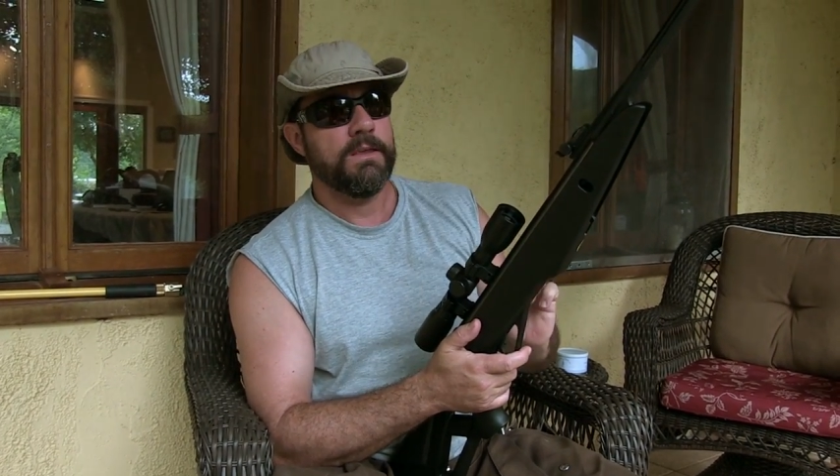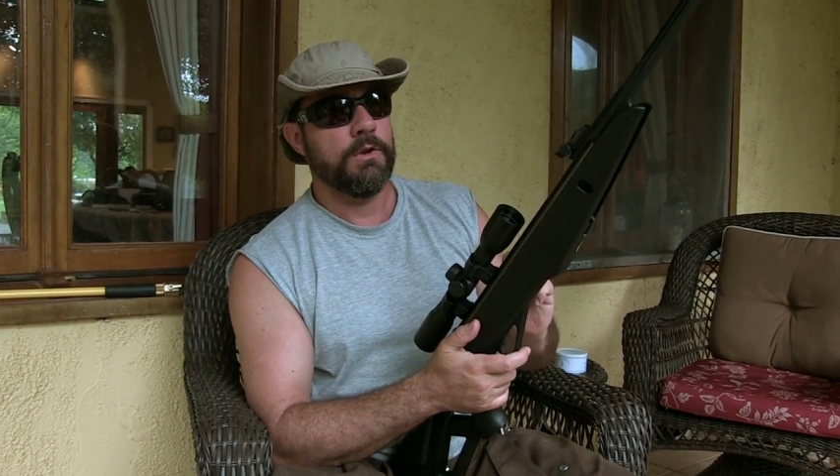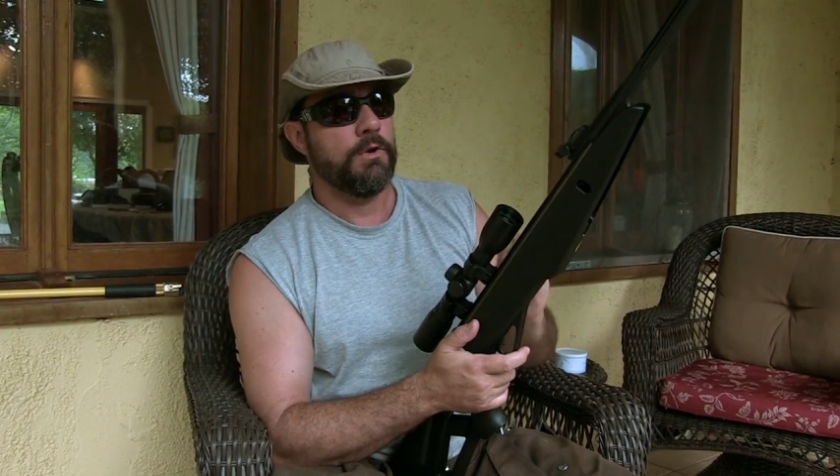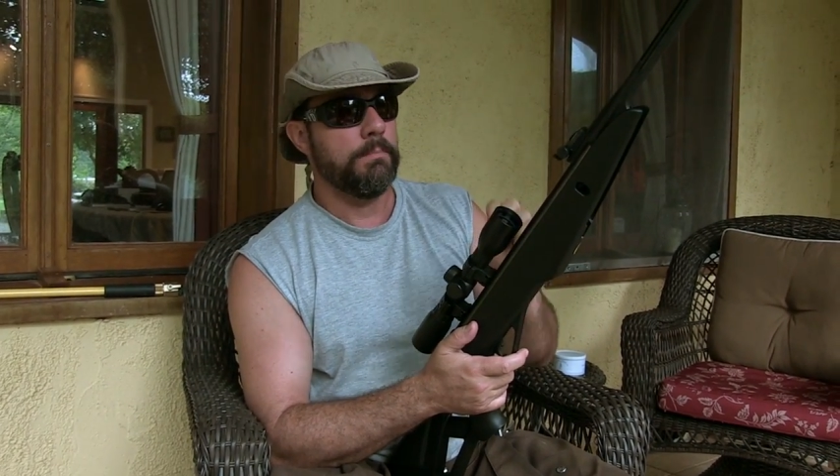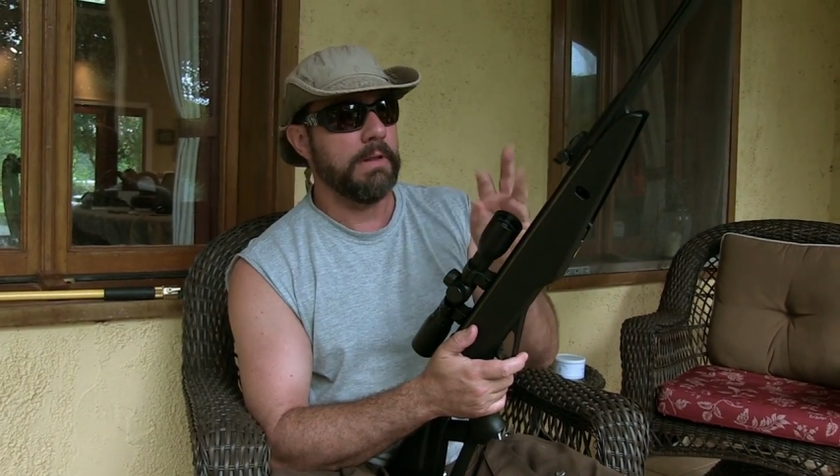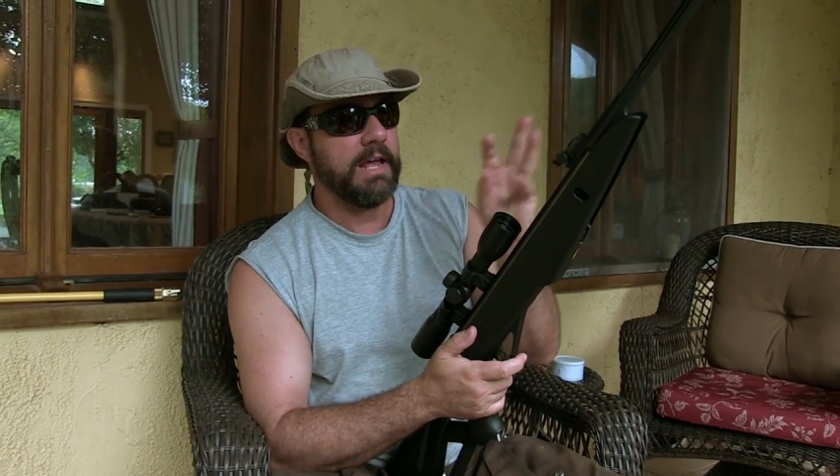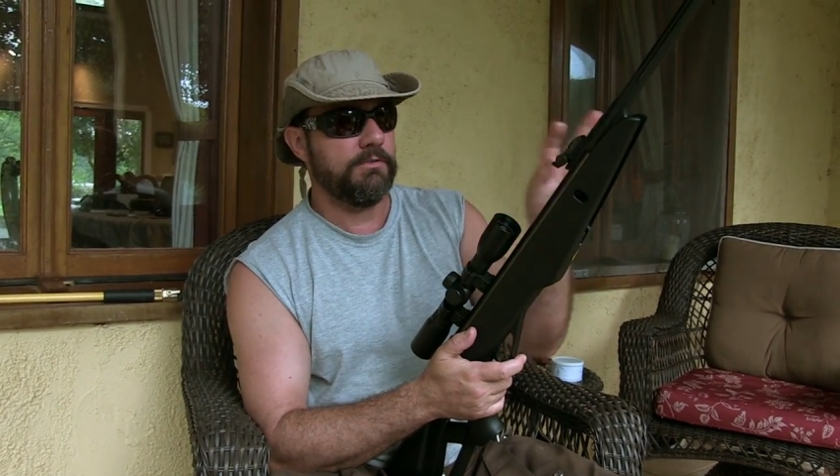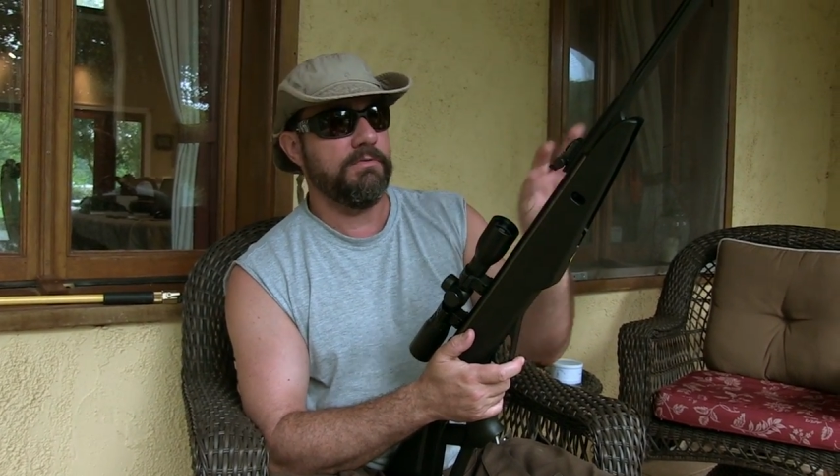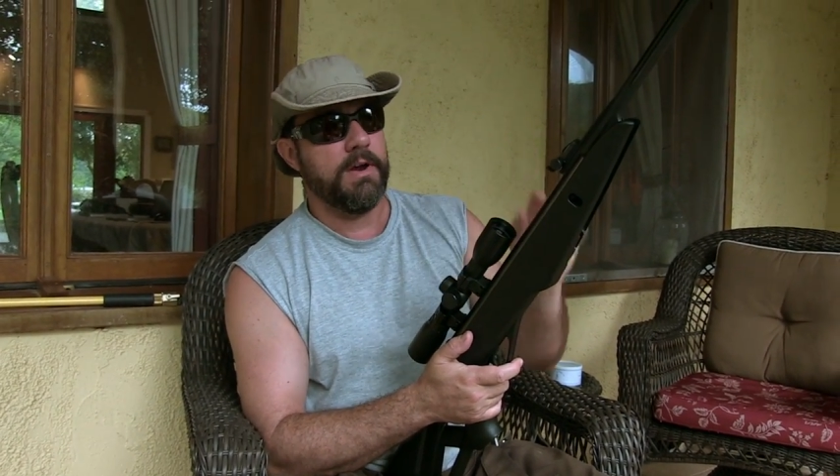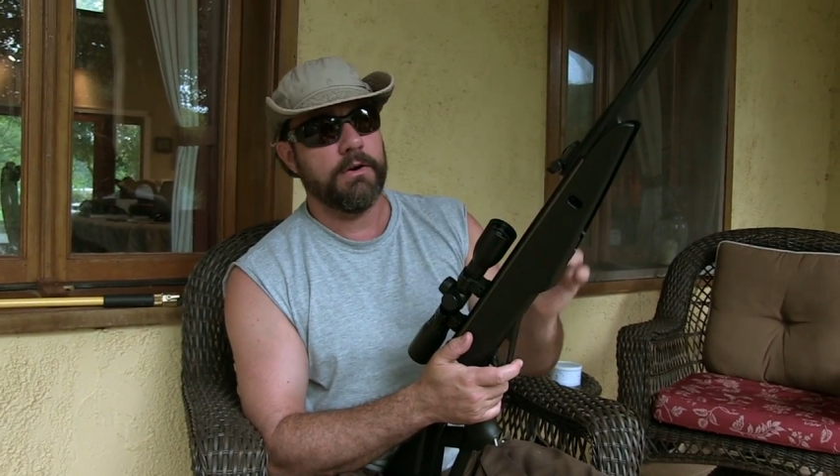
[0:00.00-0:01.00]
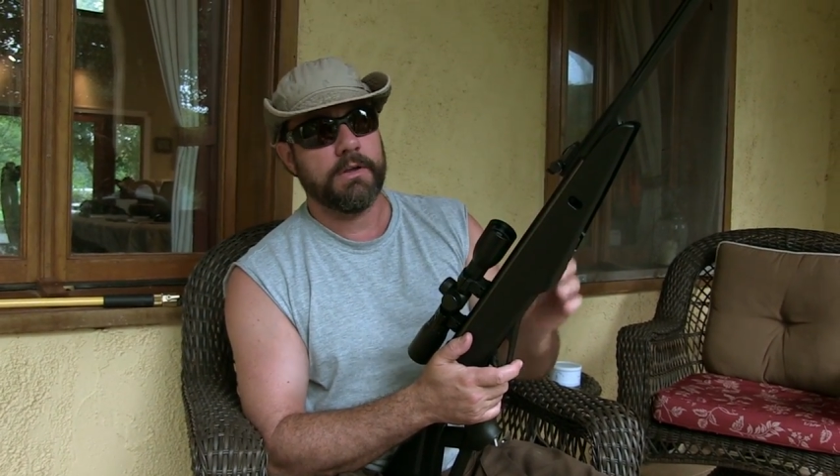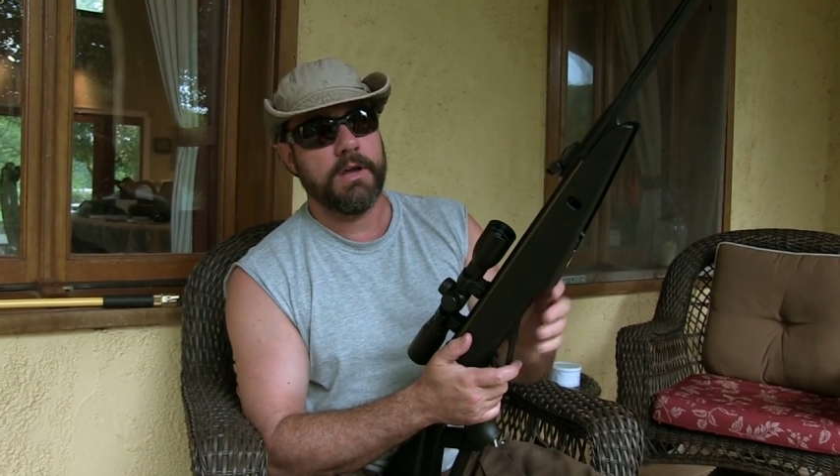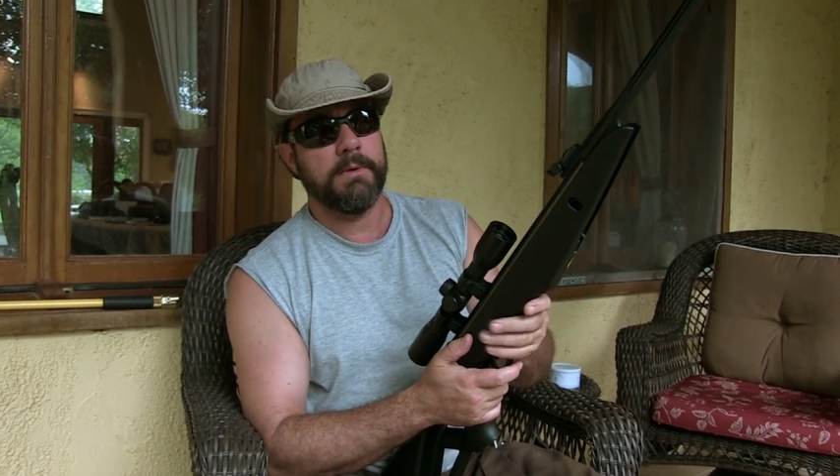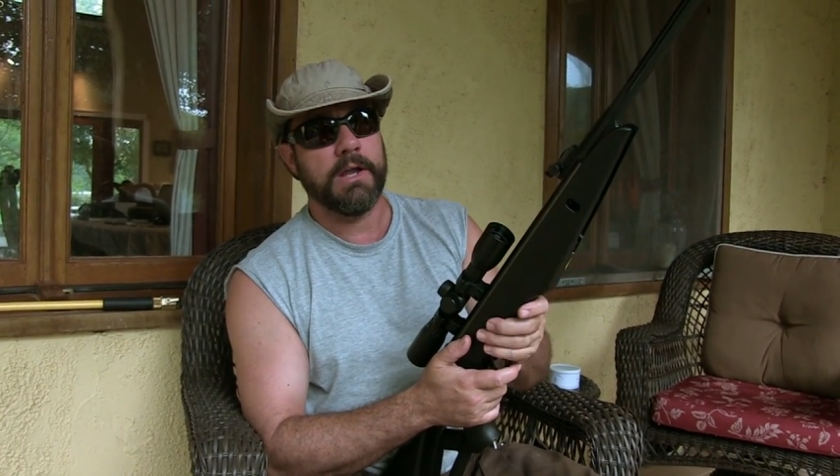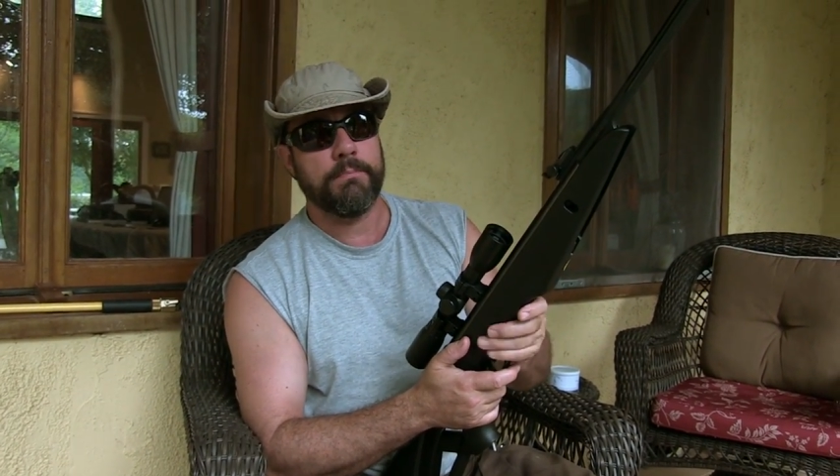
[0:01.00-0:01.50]
you know, the blast of air
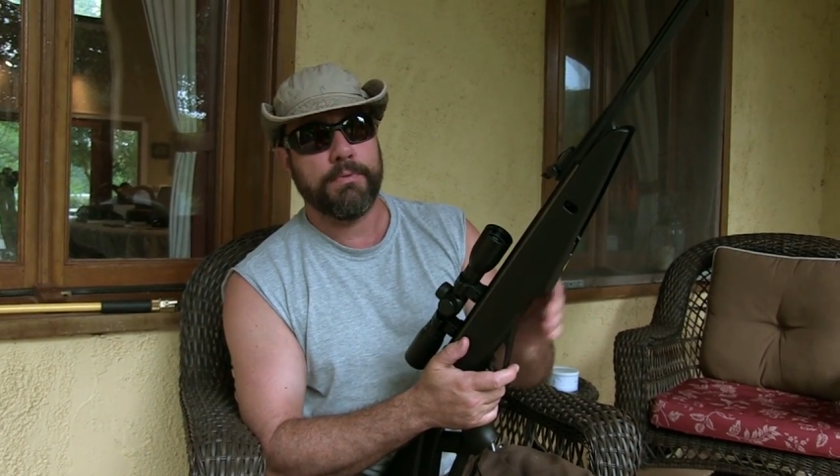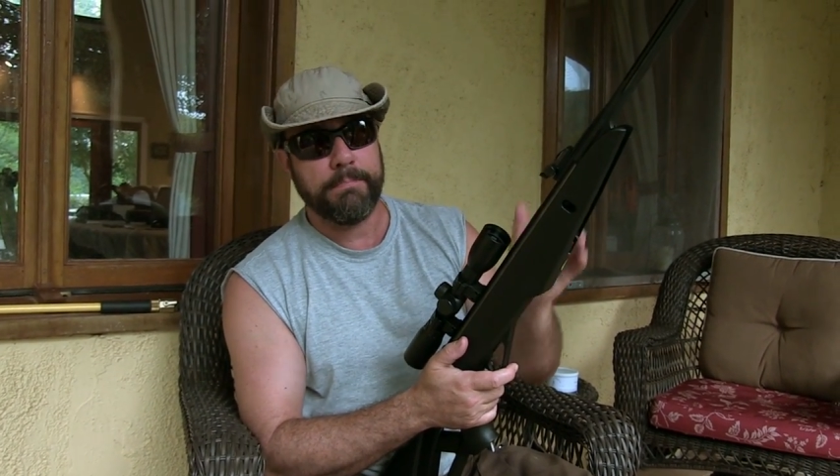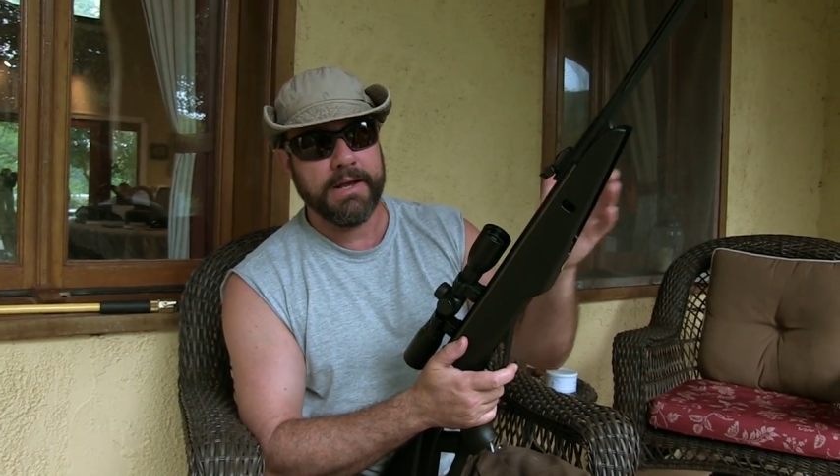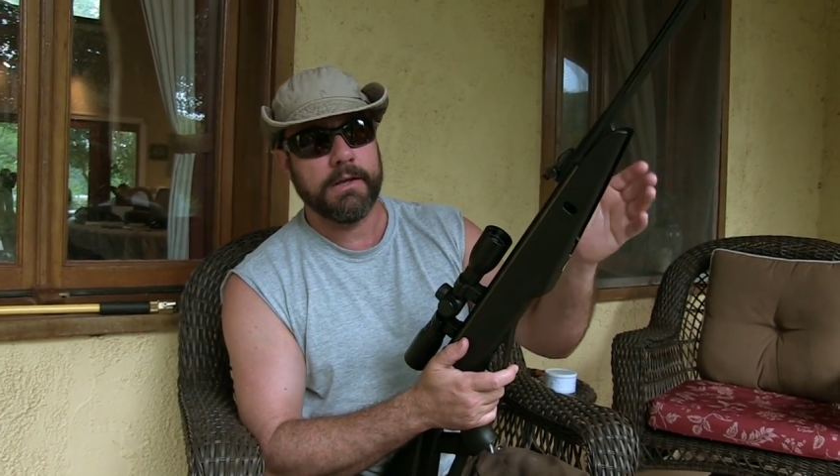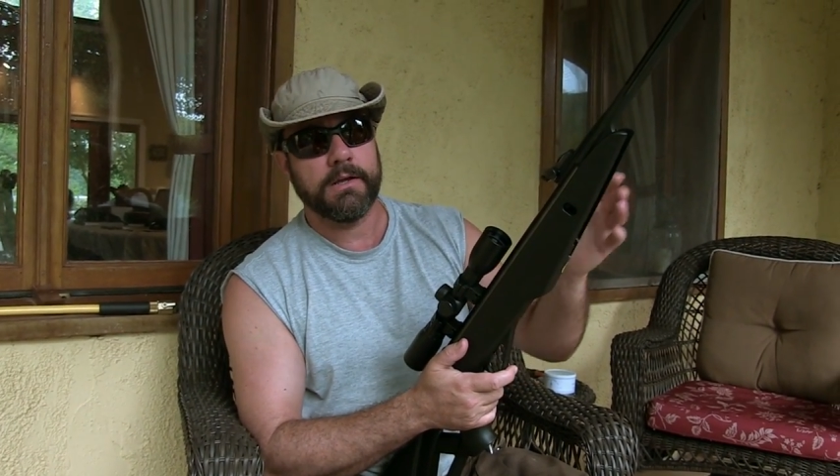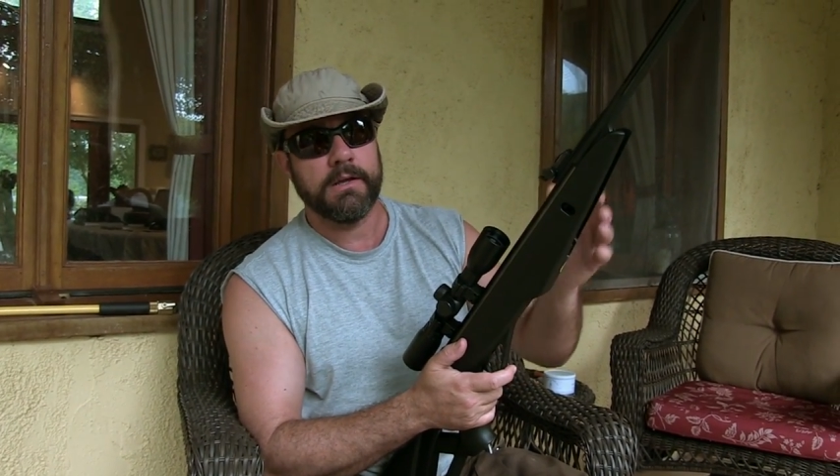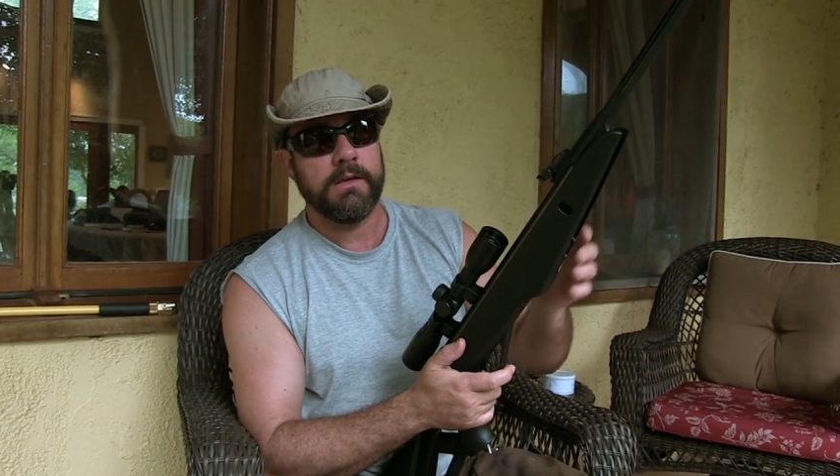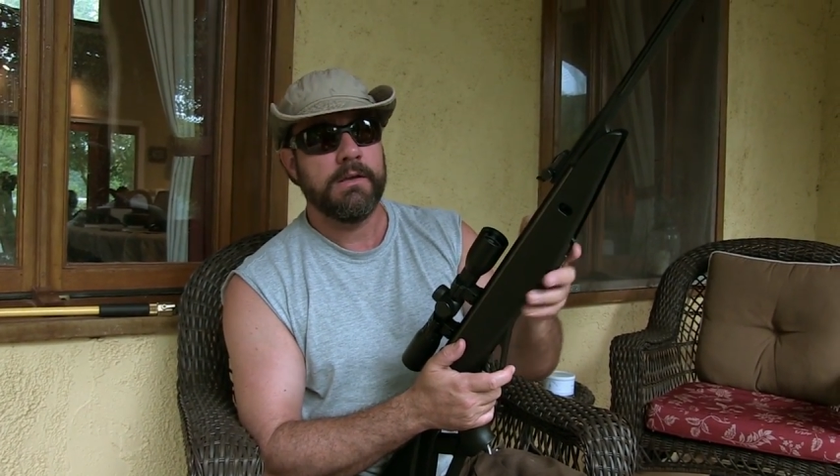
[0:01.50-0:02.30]
coming out, propelling